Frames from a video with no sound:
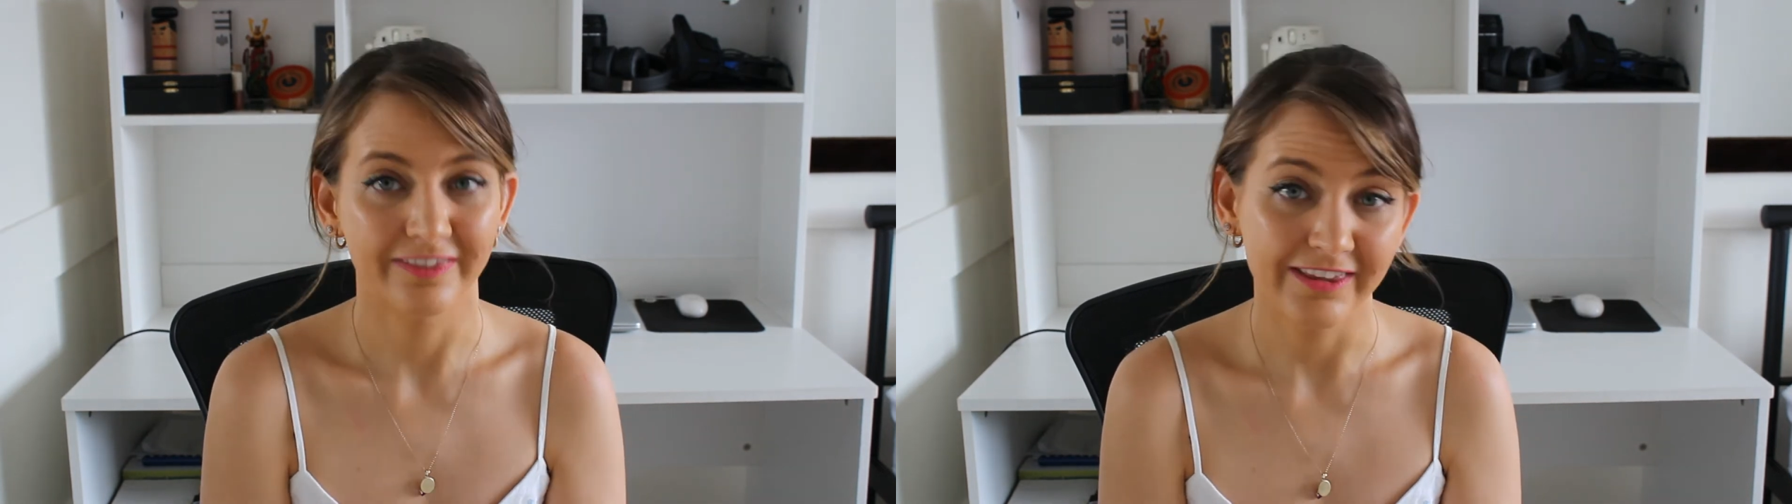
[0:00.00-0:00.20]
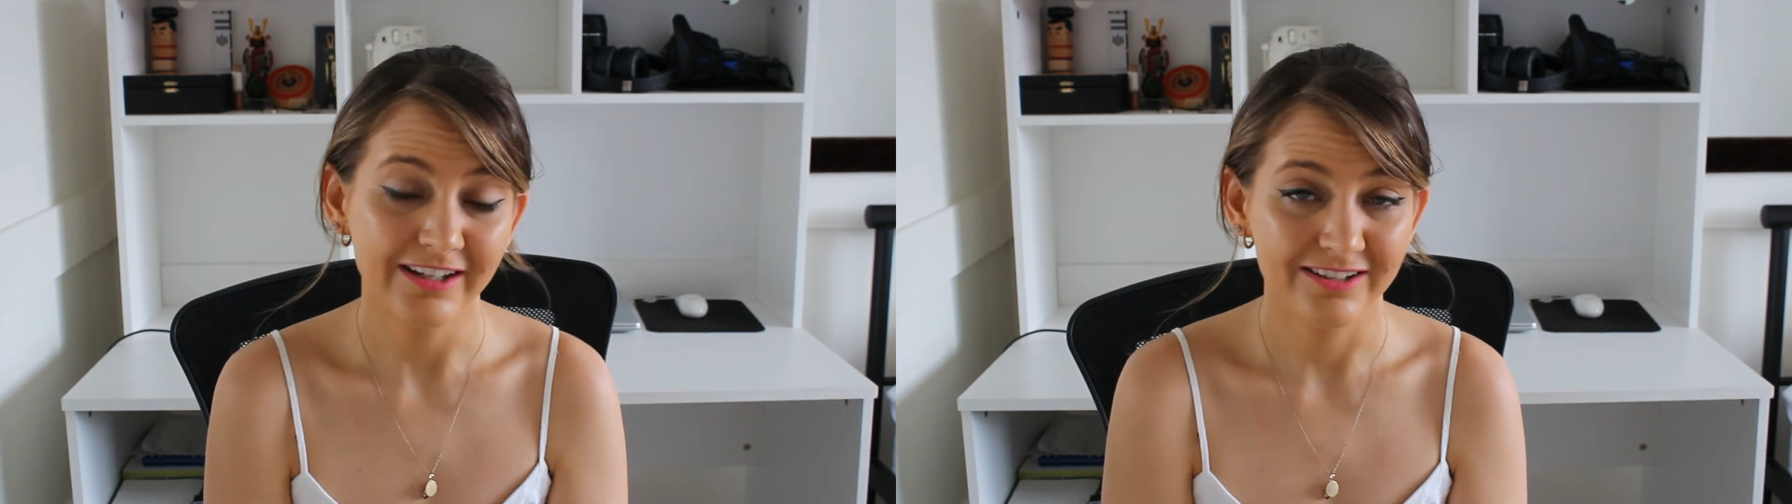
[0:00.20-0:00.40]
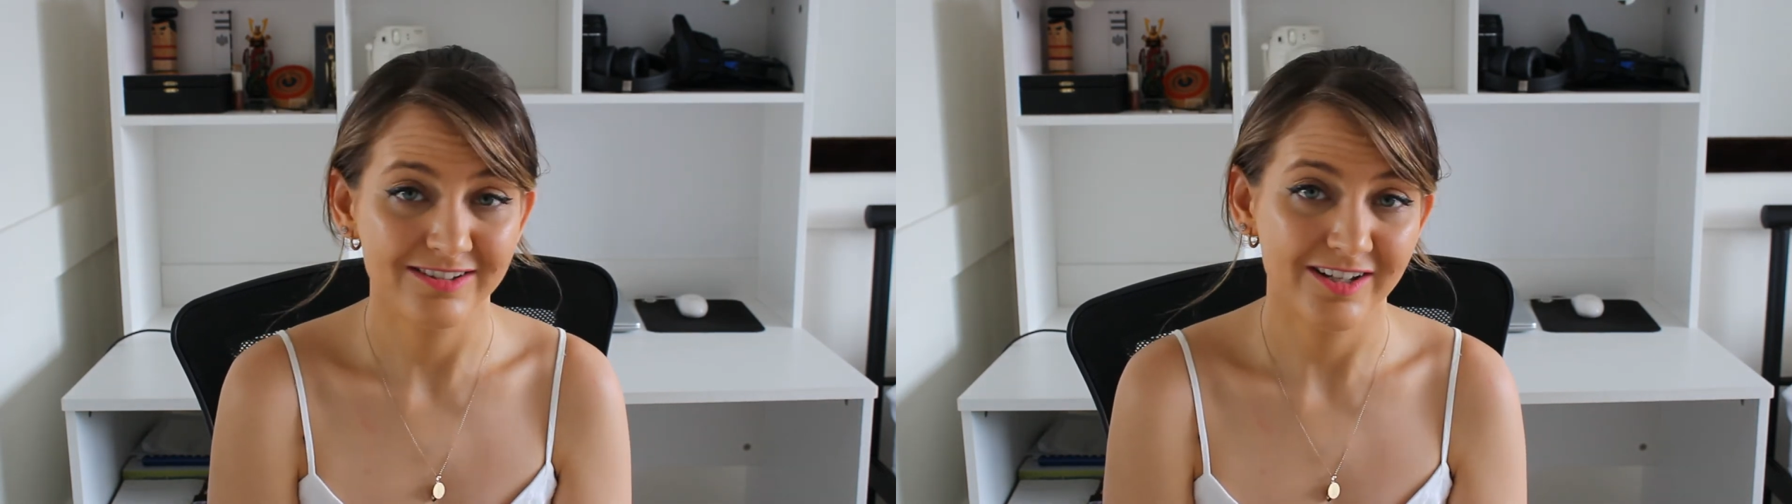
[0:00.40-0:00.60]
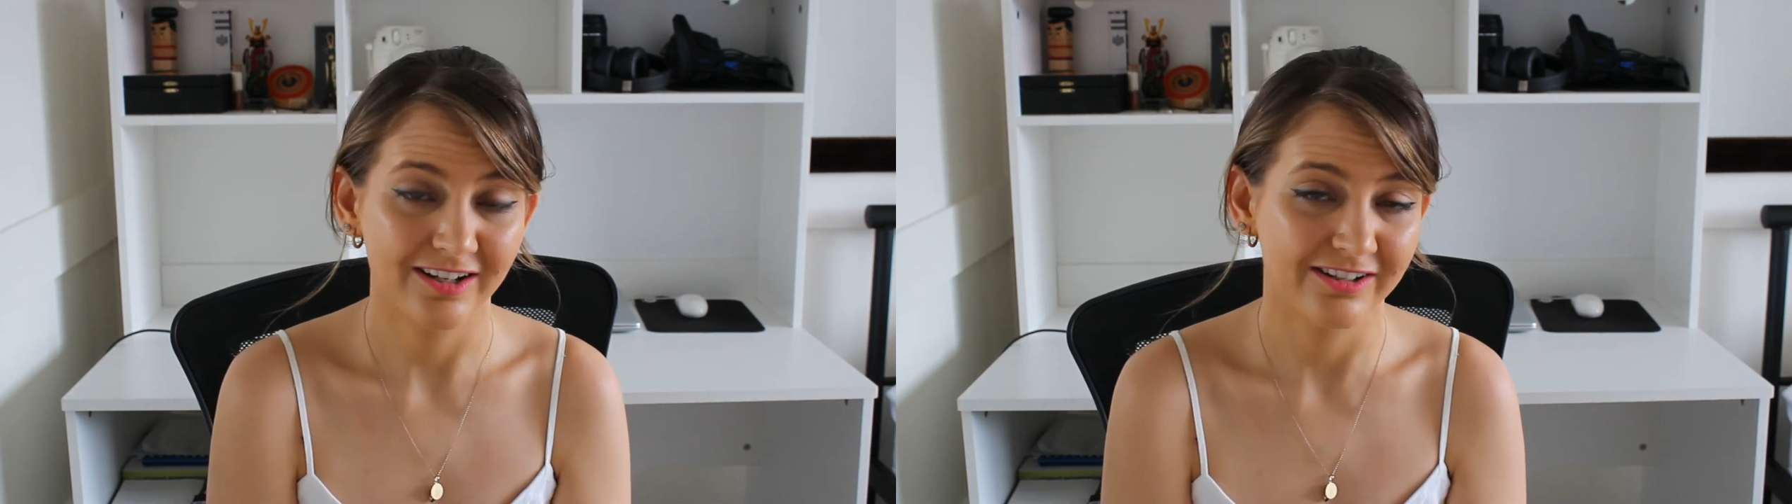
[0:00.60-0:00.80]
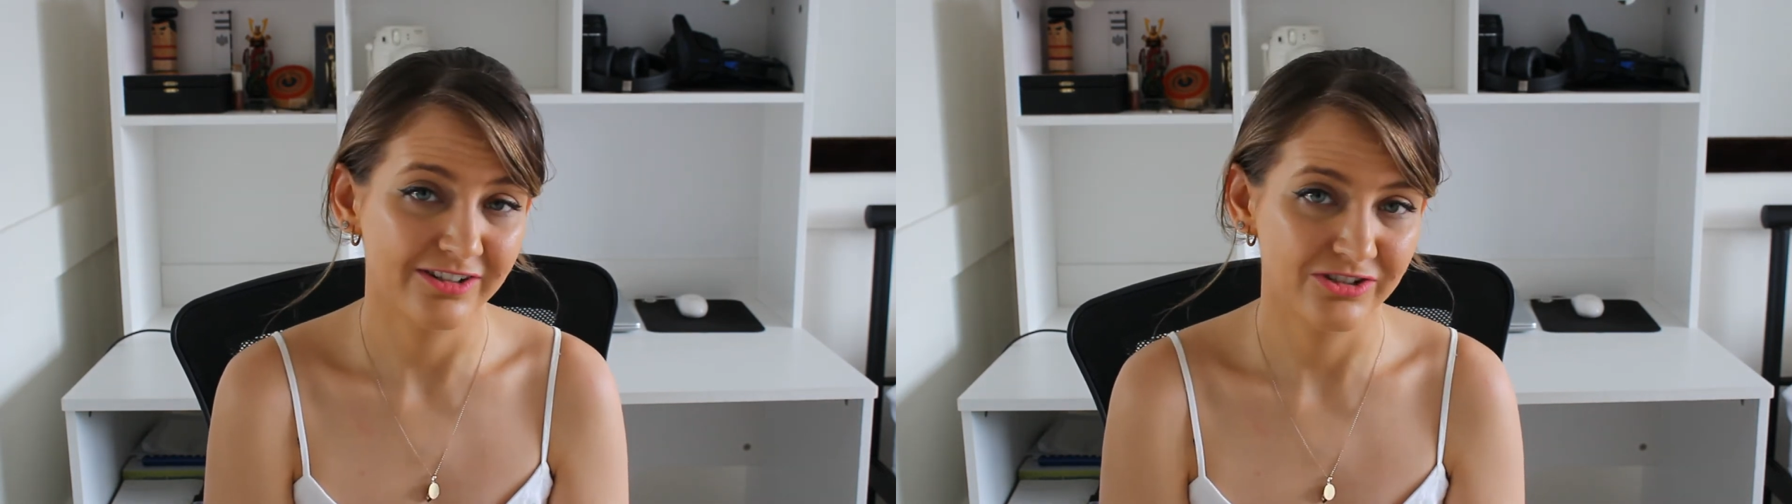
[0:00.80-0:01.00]
These
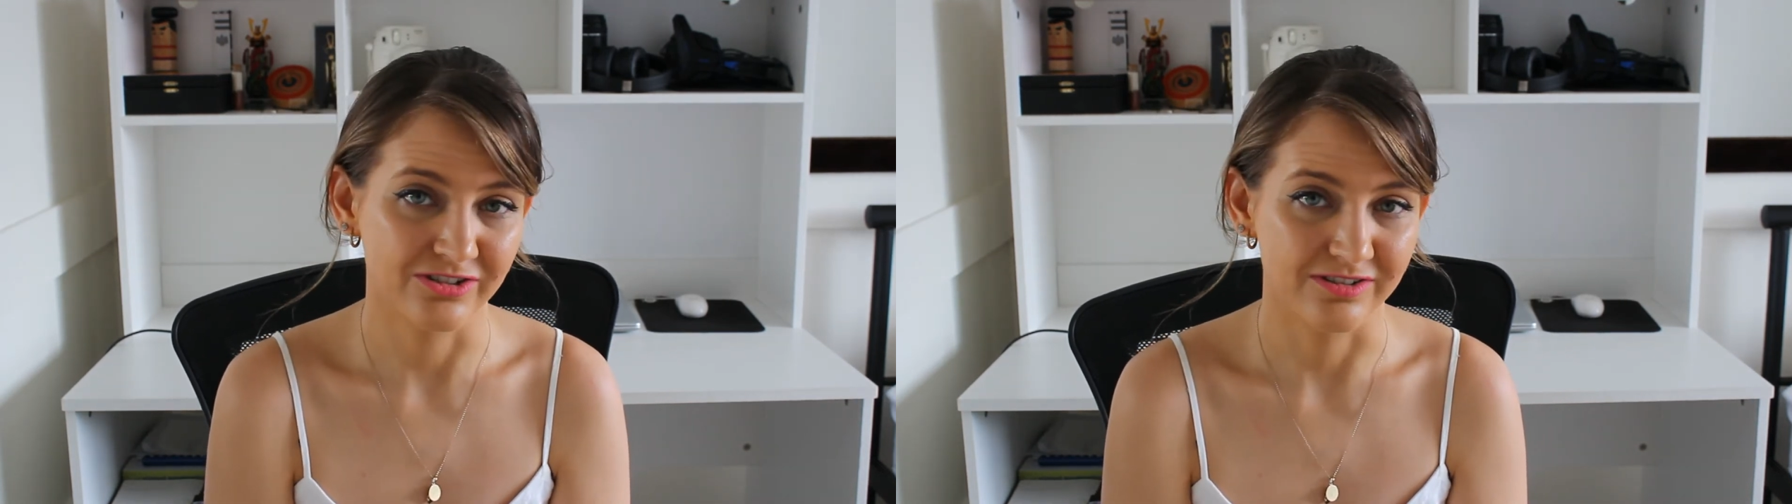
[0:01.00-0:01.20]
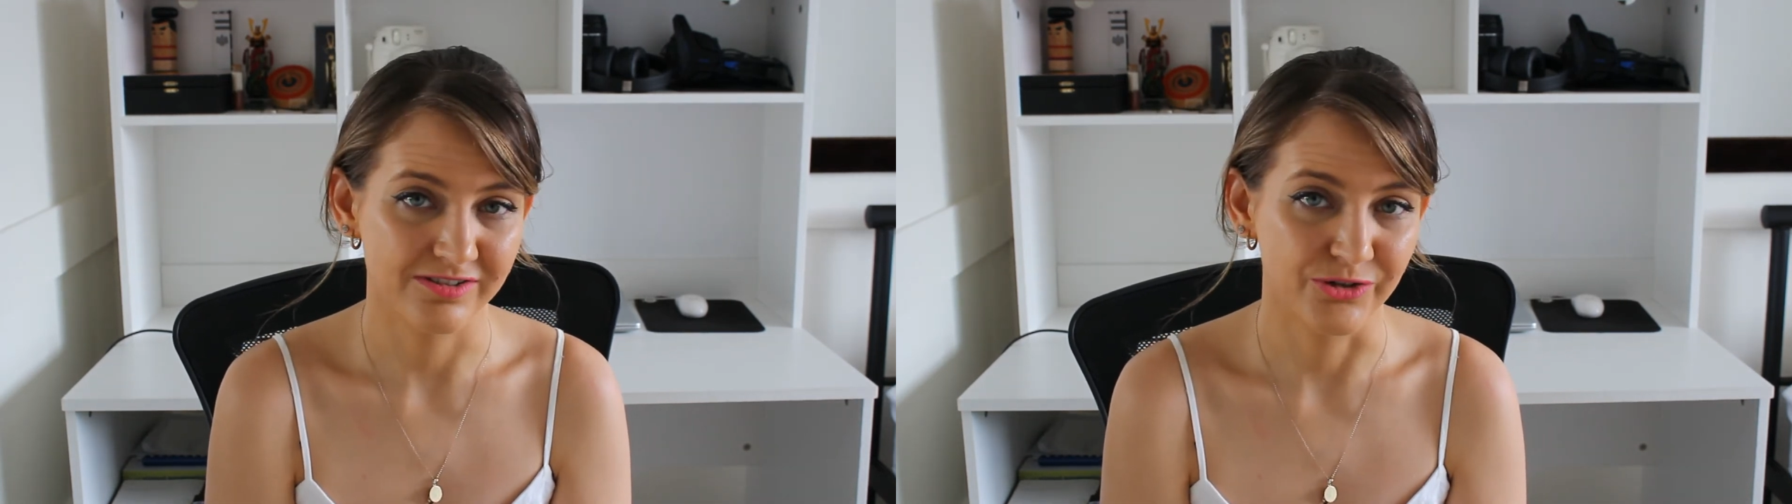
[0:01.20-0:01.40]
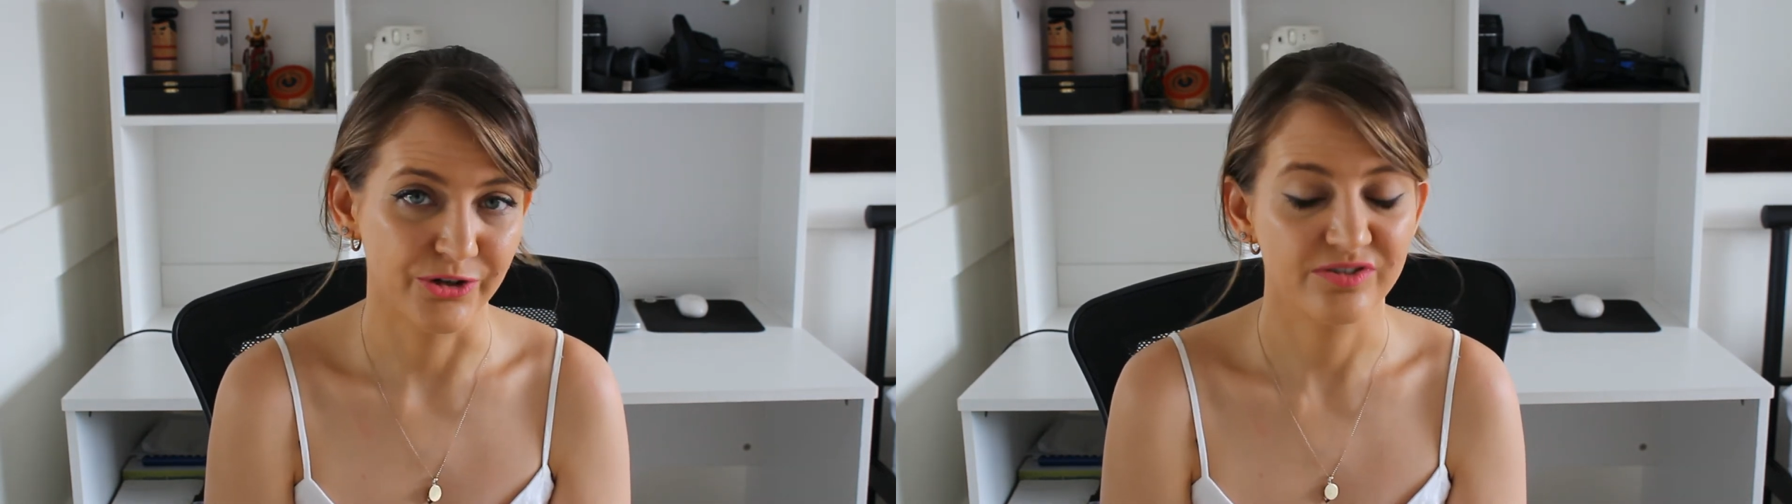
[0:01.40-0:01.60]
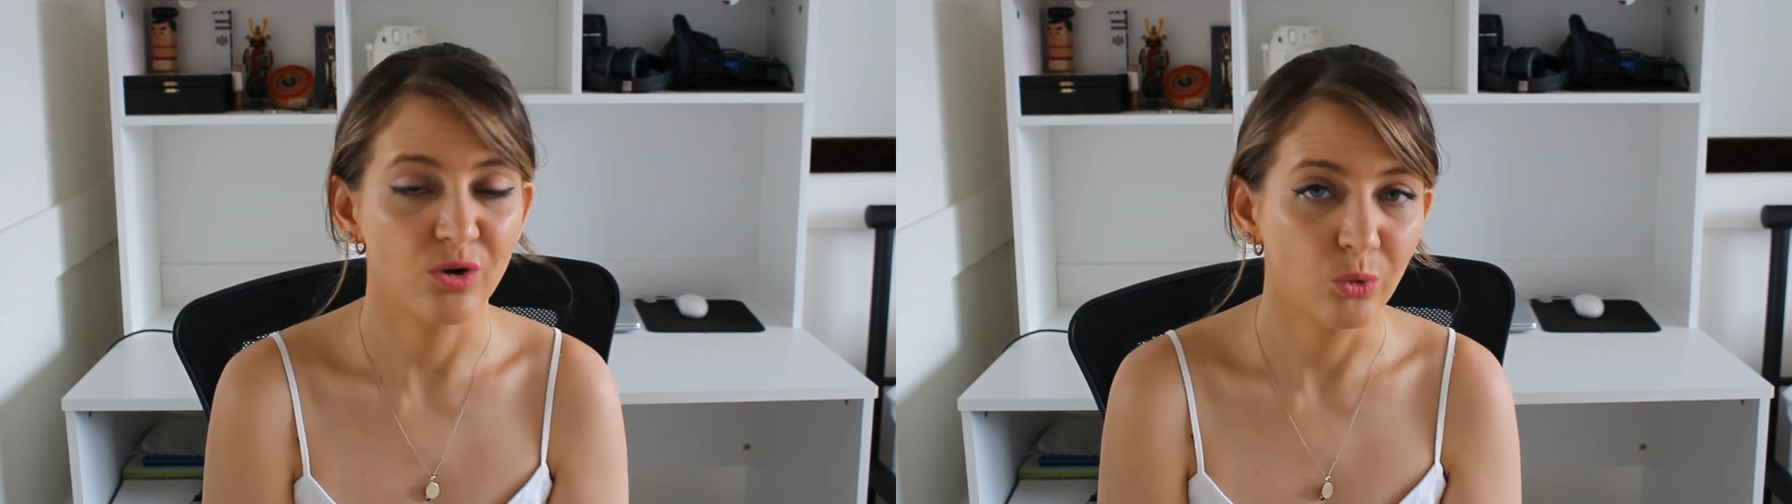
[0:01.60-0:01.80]
are conditions known as